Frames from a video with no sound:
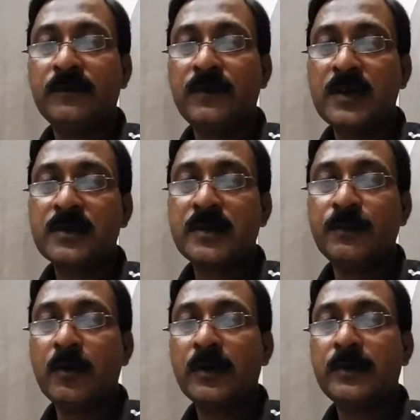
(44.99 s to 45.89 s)
First
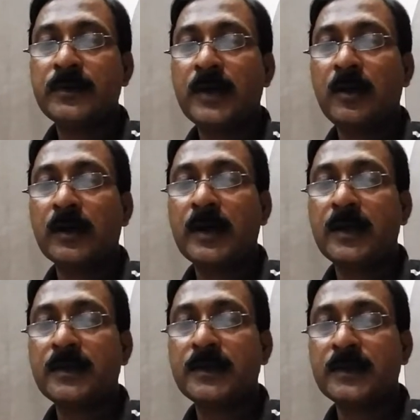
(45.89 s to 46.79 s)
important cell
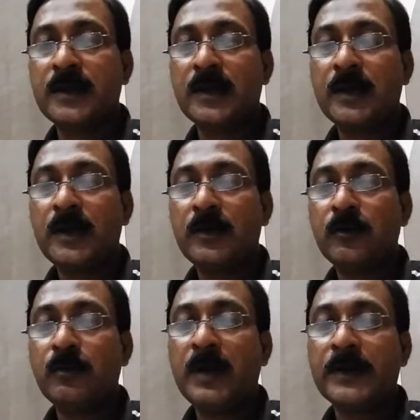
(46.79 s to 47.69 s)
organelles is the
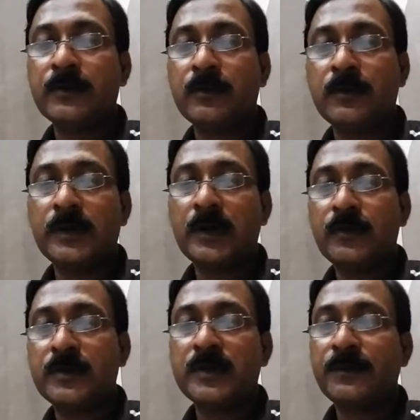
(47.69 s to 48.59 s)
mitochondria,
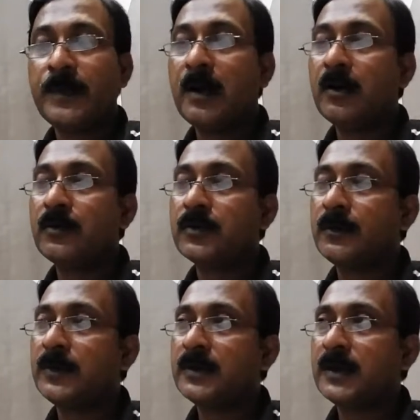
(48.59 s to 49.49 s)
which is the powerhouse of
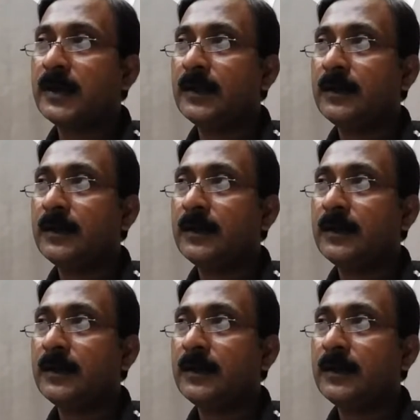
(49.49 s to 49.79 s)
the cell.